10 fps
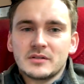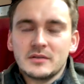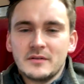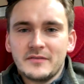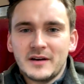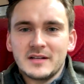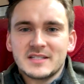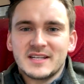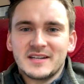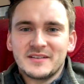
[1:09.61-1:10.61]
so the final
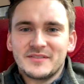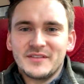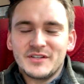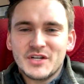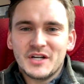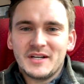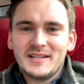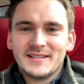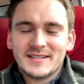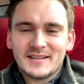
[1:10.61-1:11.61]
stint of the
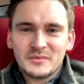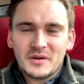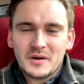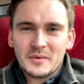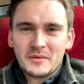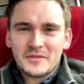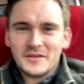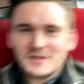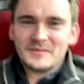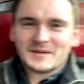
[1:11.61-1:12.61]
journey. We've got about
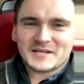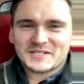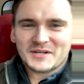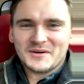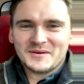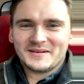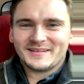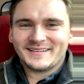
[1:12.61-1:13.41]
30 minutes to go.